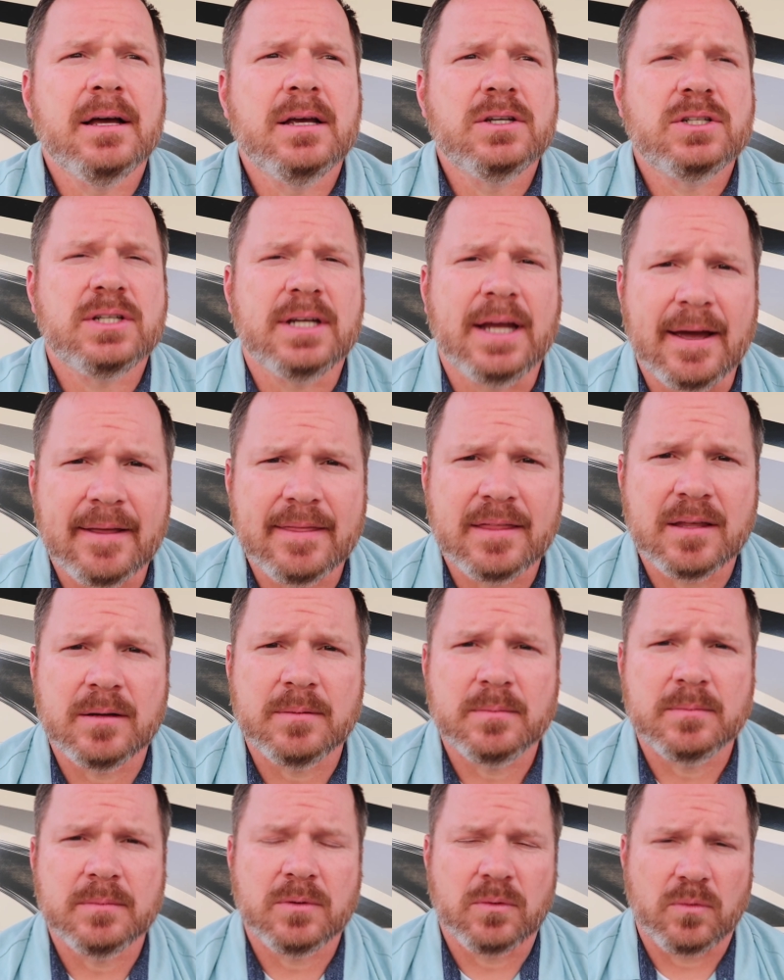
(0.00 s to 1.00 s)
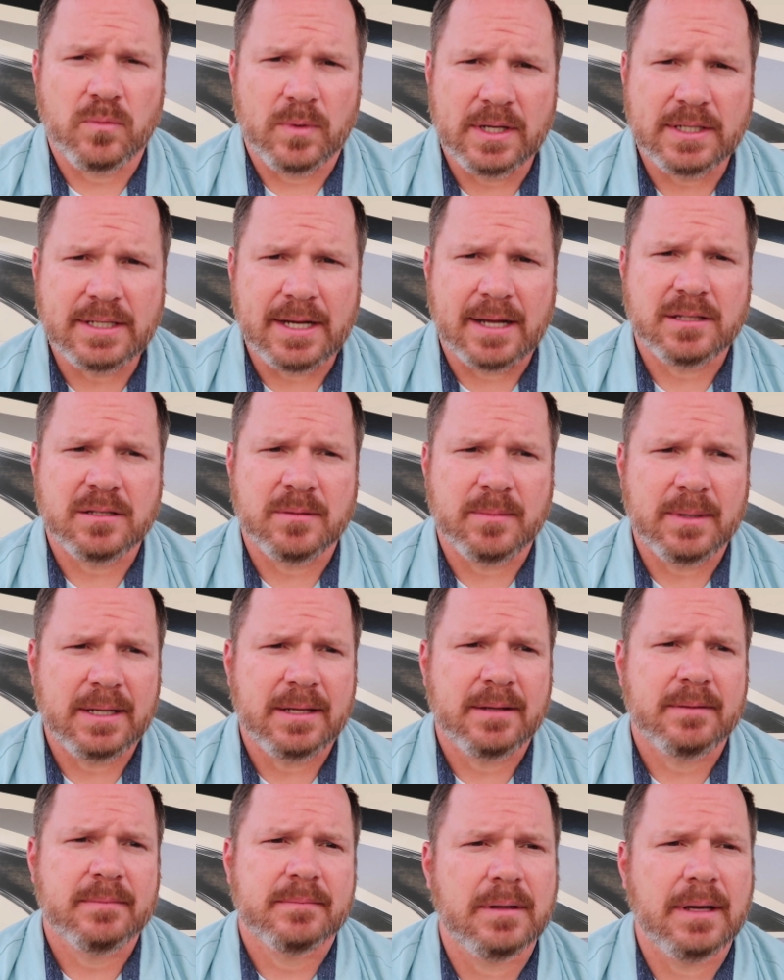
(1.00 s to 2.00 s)
She had them reach out to me,
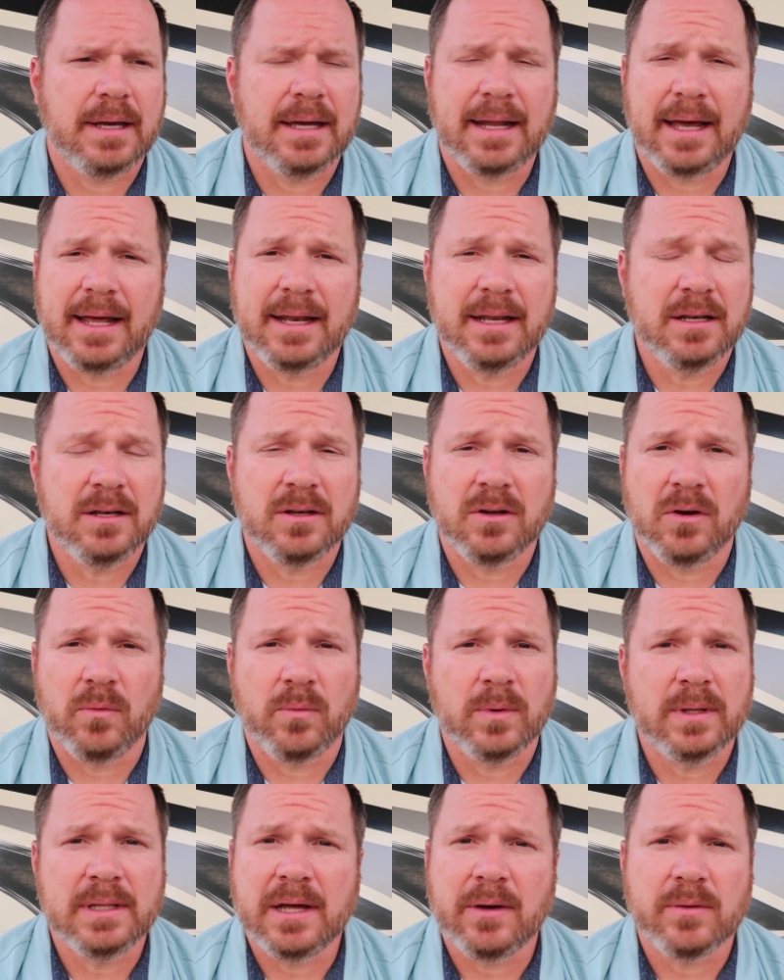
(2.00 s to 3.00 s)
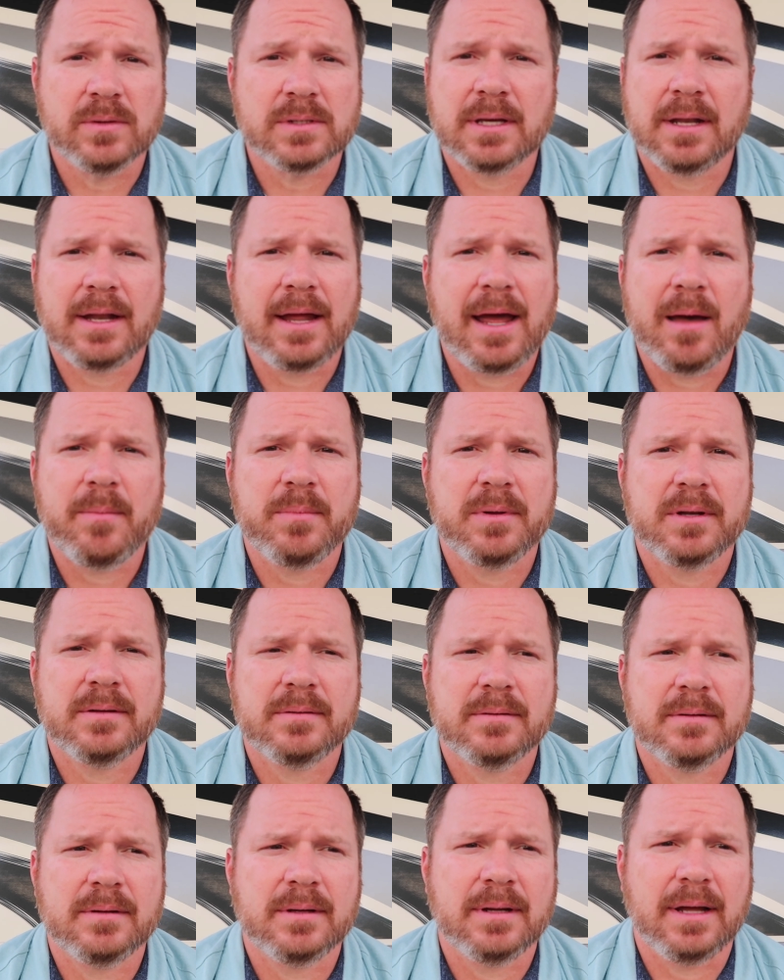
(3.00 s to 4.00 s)
and I didn't know when that was going to happen.
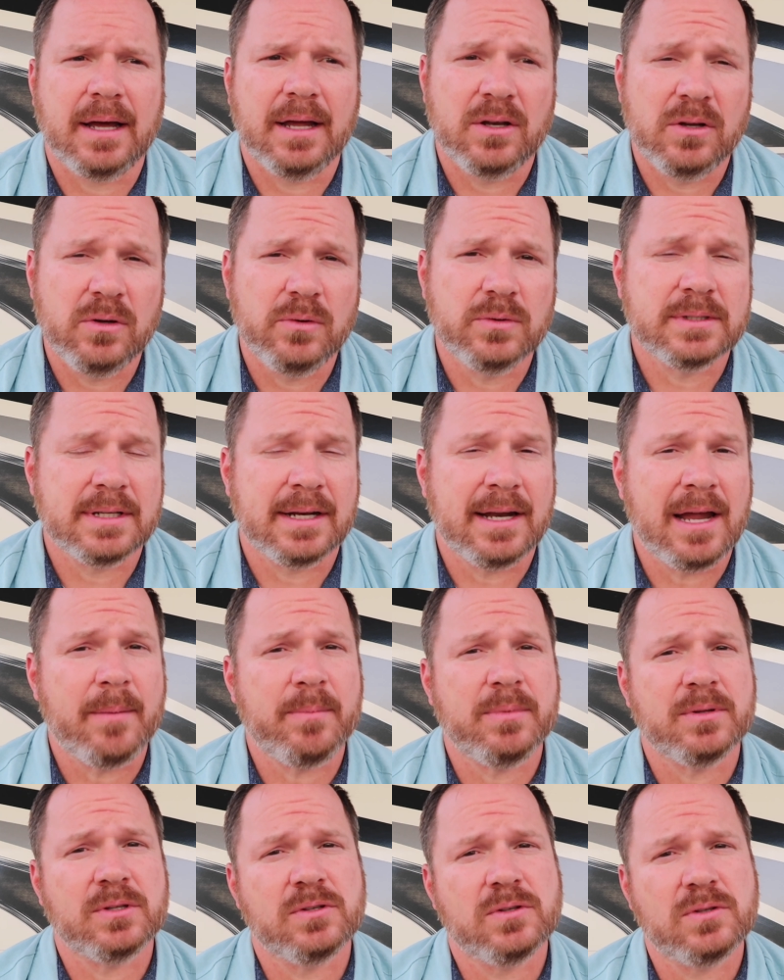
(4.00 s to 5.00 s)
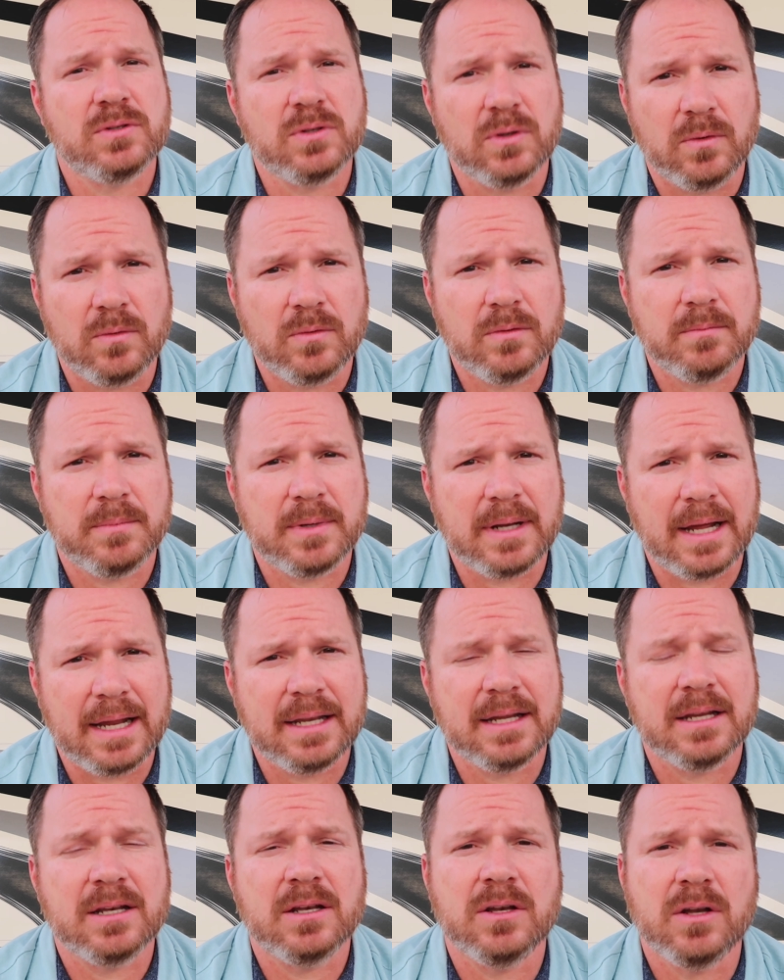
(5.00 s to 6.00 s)
I knew it was going to happen soon, but I
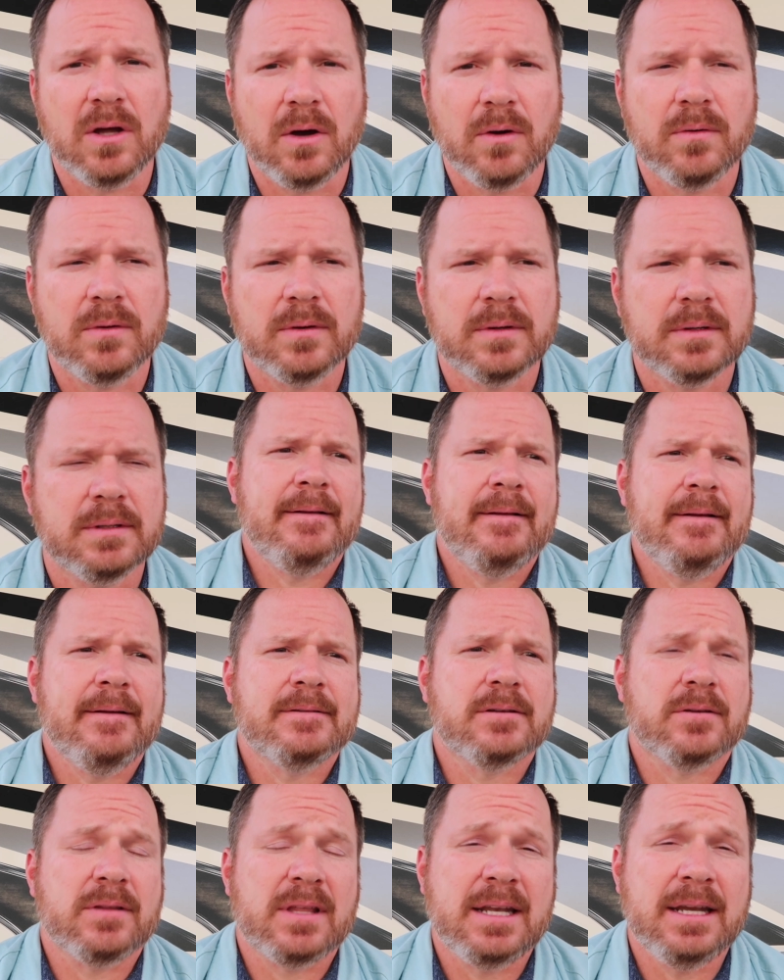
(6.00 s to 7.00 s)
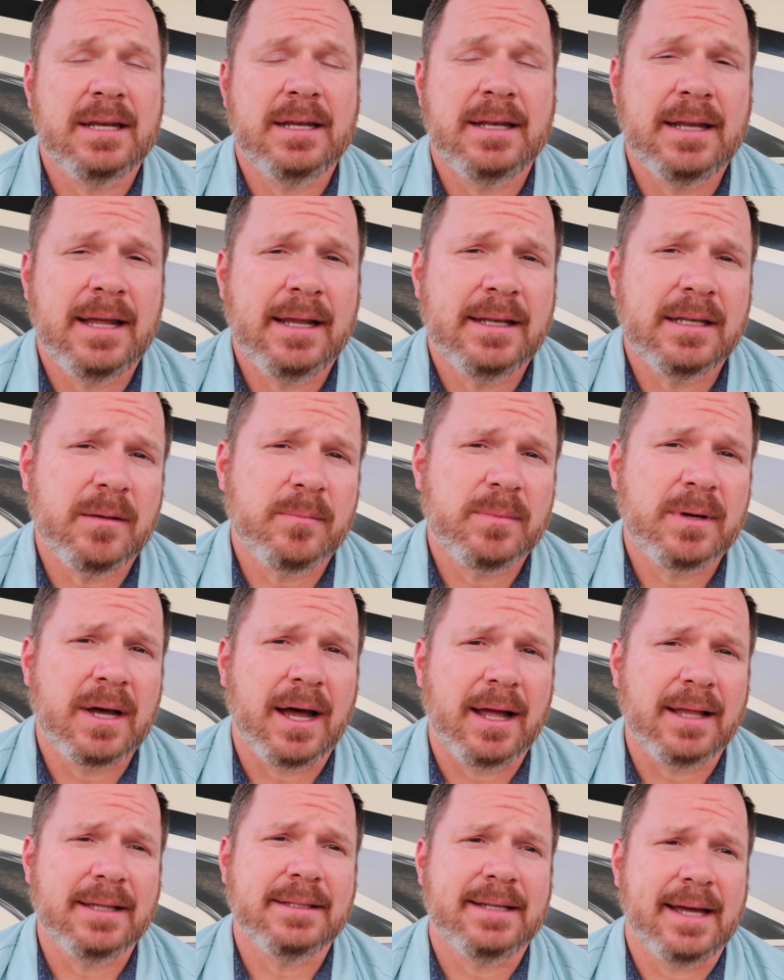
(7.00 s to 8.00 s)
didn't know. So they didn't end up
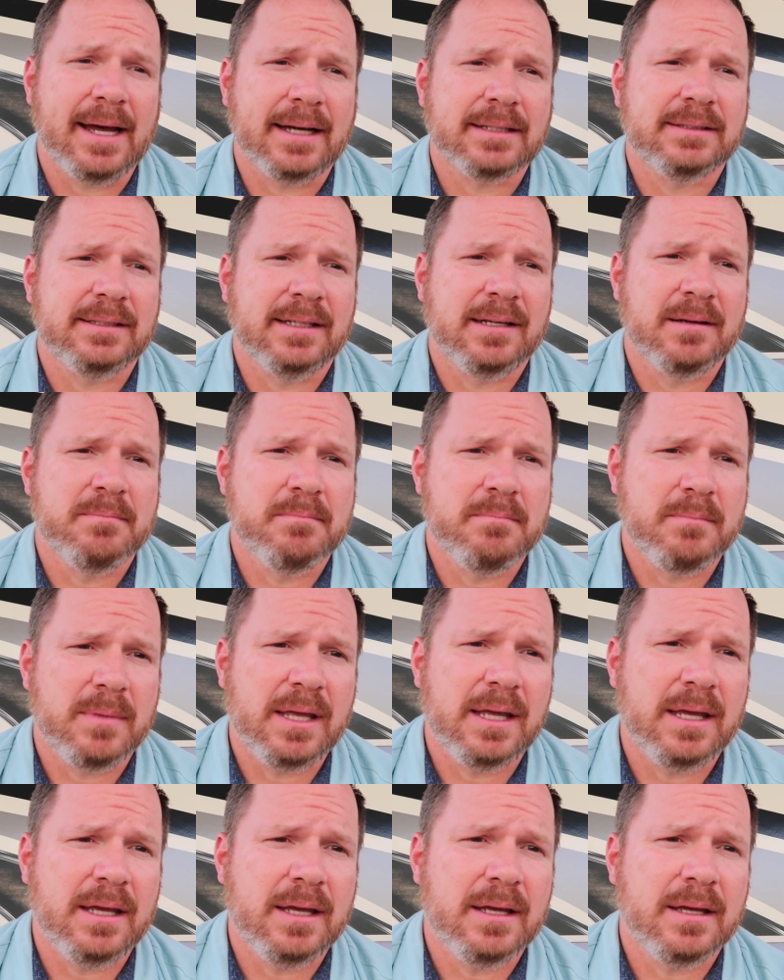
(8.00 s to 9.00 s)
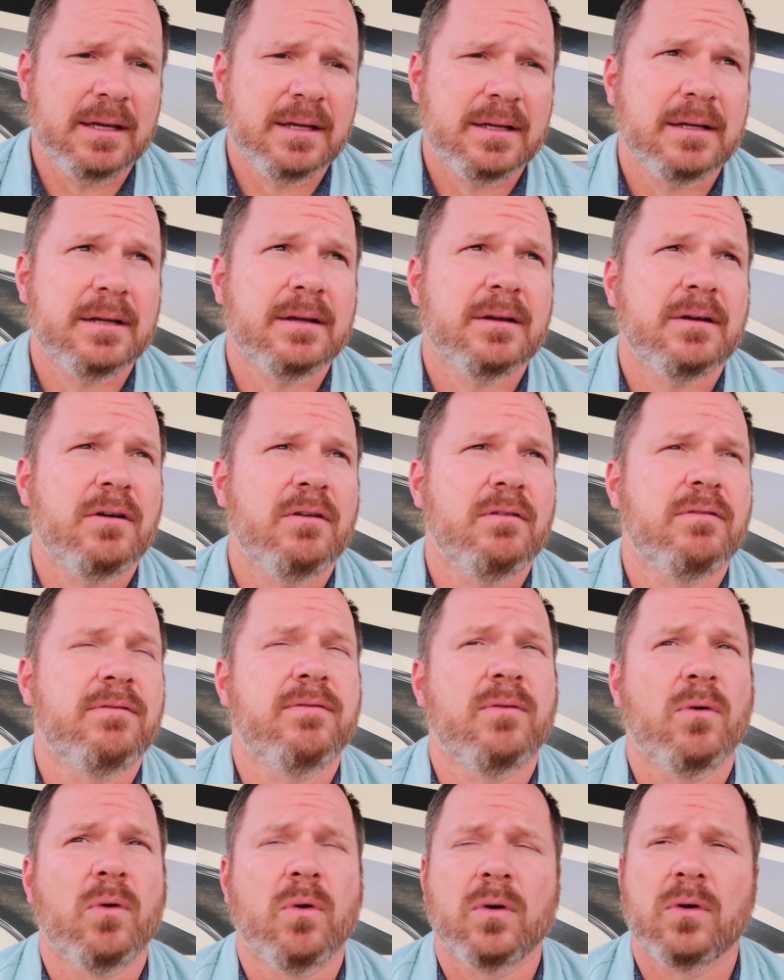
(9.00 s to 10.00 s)
contacting me
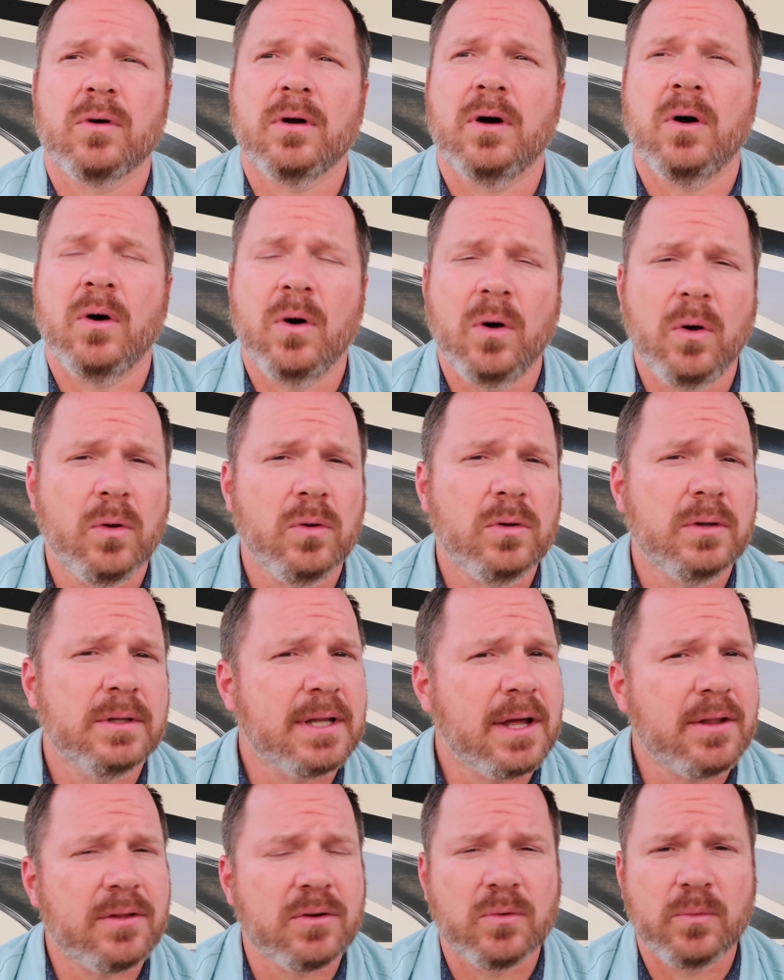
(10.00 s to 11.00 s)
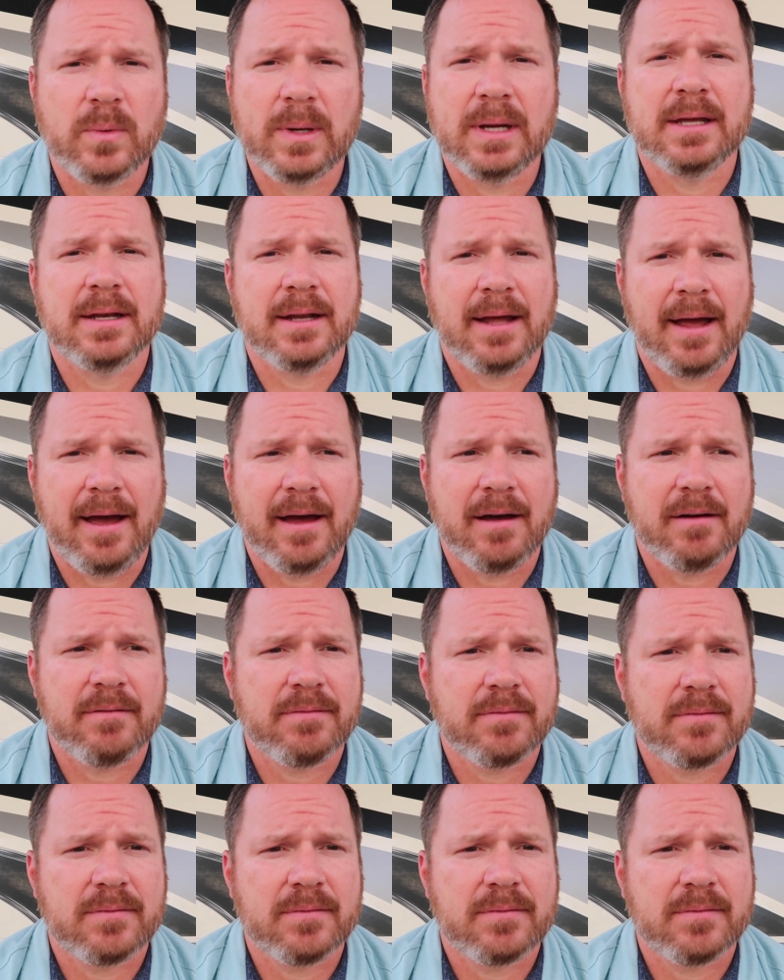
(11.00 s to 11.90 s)
for a whole nother week and a half,